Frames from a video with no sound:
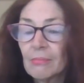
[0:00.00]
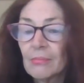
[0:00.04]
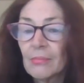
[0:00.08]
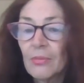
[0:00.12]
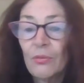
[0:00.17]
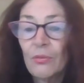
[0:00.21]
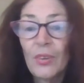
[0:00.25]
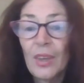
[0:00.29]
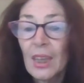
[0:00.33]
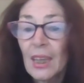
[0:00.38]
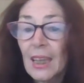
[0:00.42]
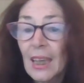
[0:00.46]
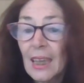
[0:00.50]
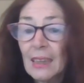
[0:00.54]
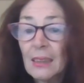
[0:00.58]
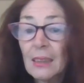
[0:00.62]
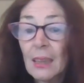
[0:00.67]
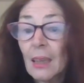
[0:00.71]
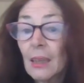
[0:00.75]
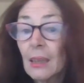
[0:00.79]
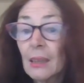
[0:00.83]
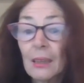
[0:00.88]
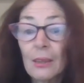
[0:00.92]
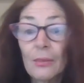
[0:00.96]

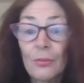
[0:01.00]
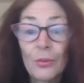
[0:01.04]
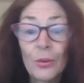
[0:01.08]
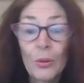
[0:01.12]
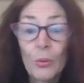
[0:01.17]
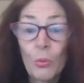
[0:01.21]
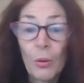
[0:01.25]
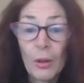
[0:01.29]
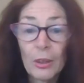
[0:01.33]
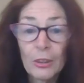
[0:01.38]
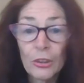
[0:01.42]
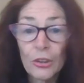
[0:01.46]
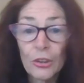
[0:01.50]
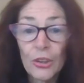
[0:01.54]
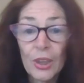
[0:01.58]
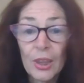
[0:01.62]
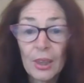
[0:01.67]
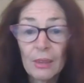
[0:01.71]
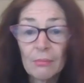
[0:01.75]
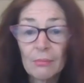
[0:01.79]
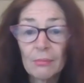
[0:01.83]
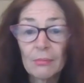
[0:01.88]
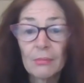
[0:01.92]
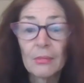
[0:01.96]
Violetta, if you're watching,